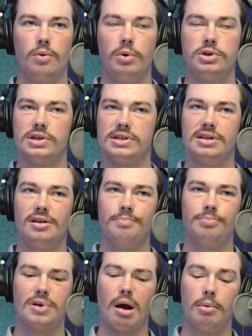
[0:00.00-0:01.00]
which is still
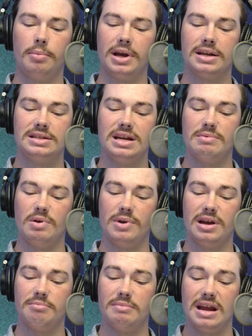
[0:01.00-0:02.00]
probably a team that
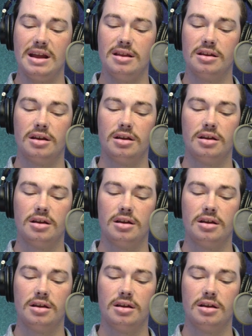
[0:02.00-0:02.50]
we can beat?